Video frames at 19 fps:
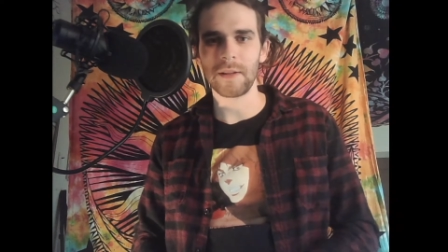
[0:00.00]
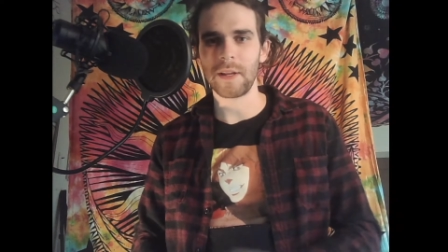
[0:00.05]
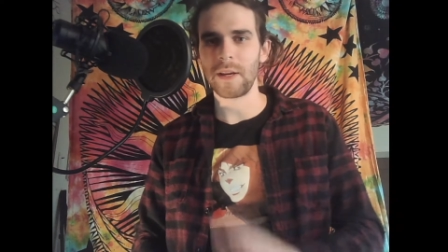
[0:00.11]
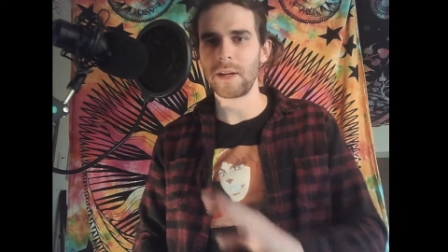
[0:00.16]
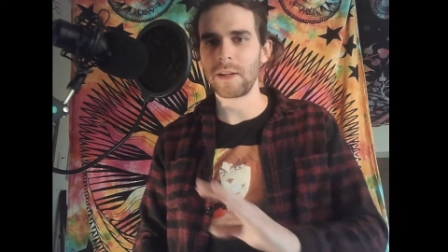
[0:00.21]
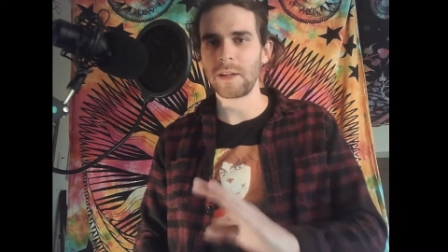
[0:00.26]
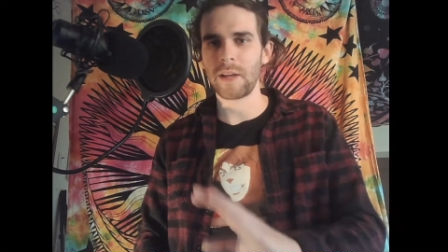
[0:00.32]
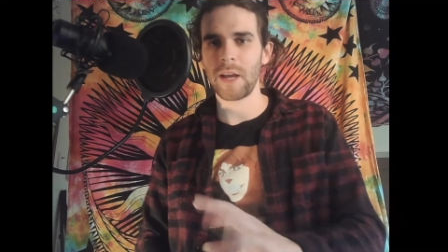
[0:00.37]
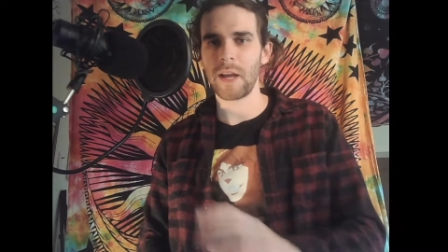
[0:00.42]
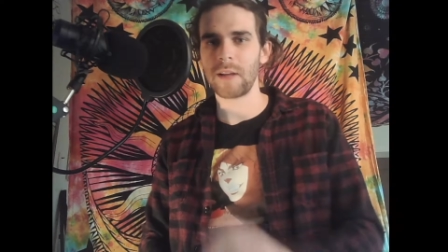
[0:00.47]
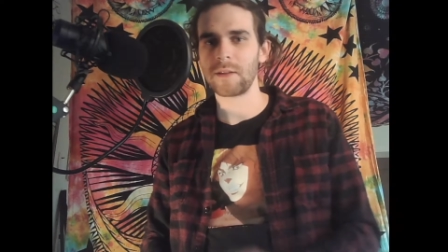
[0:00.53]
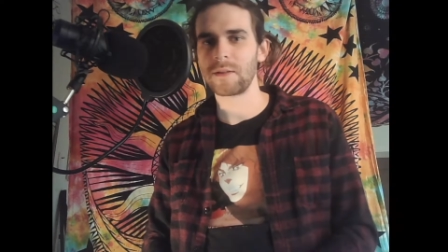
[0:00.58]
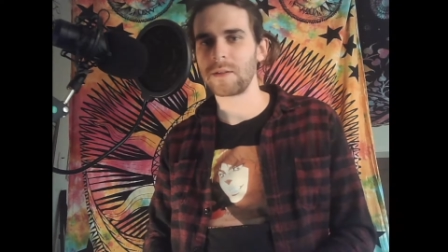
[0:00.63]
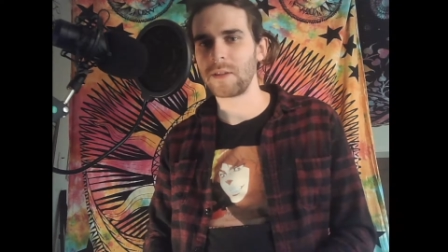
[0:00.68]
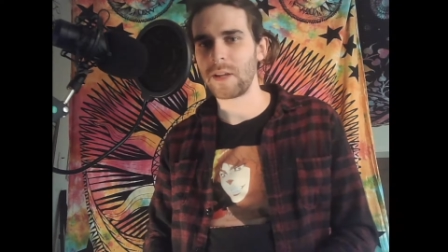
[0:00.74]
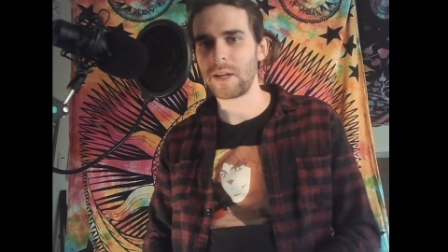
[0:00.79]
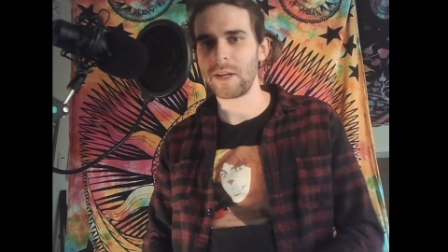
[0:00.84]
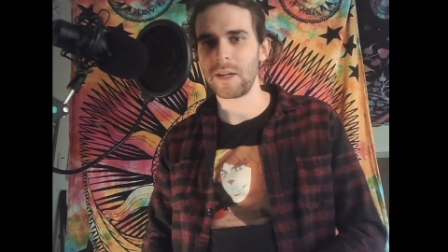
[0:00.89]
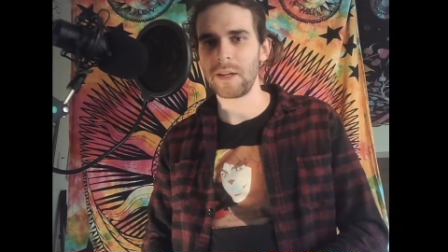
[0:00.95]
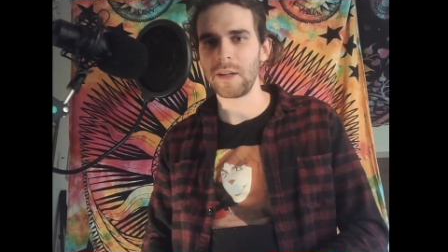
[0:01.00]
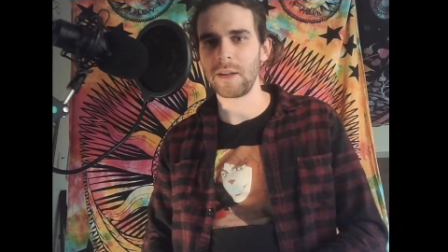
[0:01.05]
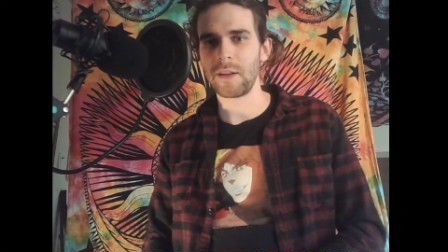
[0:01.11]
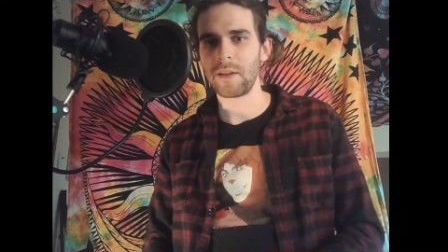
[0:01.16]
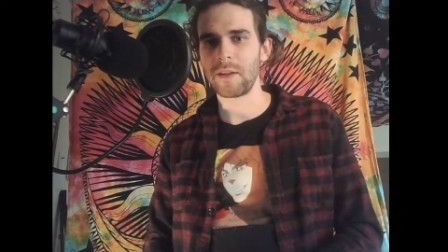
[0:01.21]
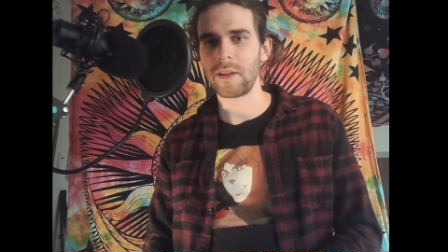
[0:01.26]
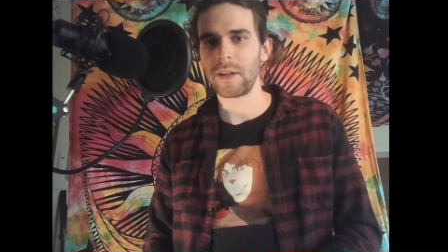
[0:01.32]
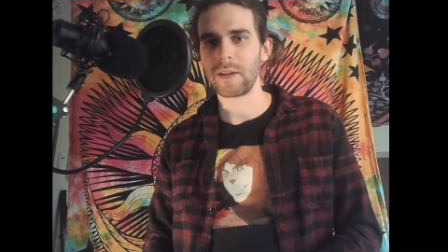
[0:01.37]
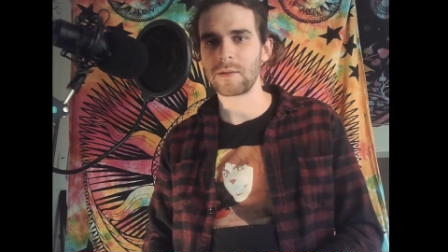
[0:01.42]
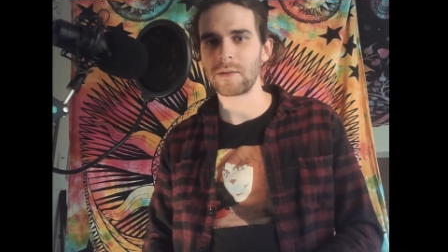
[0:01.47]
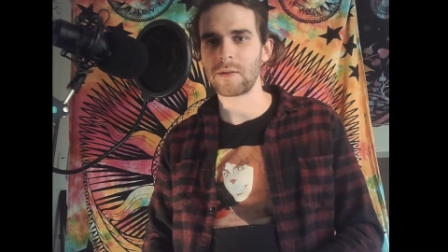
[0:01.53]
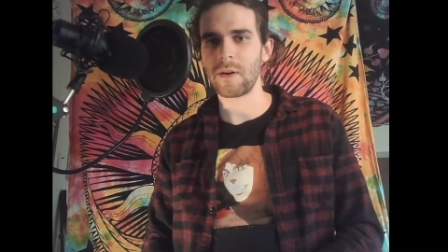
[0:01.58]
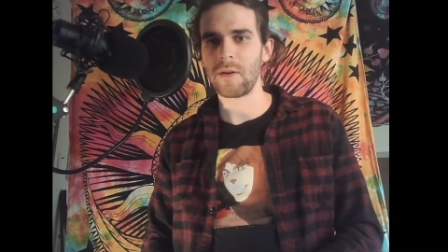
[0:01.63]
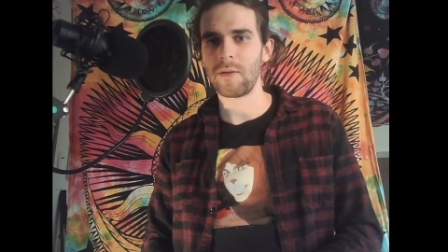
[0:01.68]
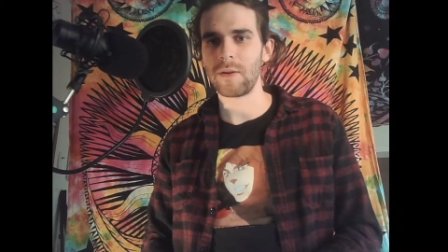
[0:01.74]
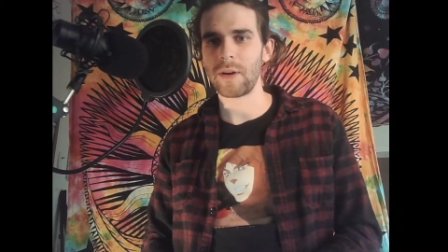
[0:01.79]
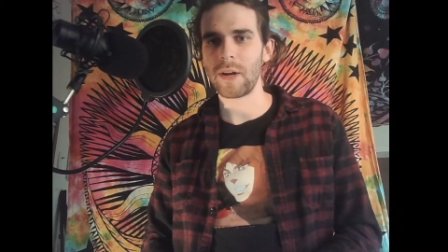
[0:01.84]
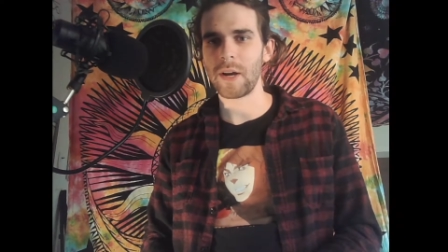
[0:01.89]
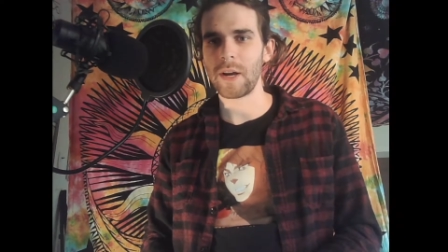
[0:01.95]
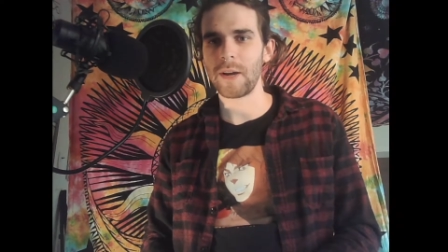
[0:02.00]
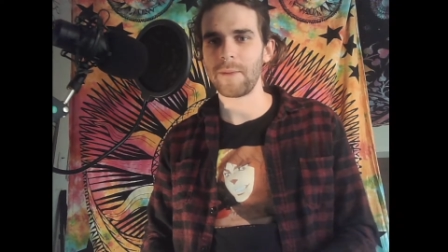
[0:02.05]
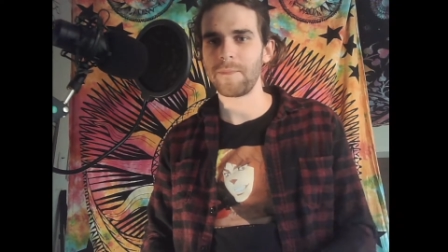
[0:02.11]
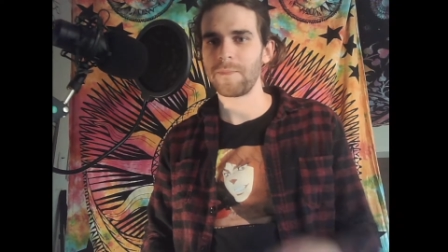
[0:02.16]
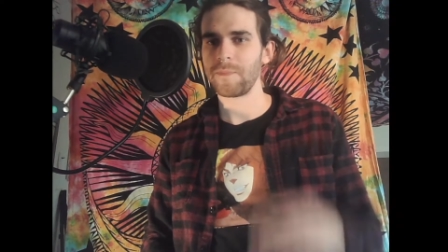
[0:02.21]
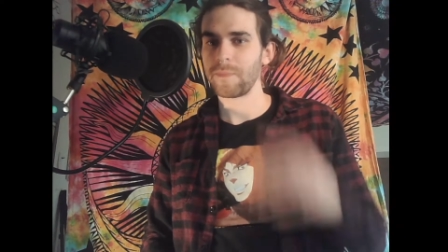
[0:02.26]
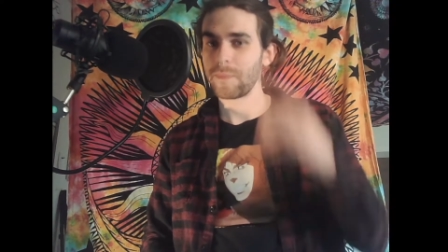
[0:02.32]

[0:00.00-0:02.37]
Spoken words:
They didn't cancel any things going on.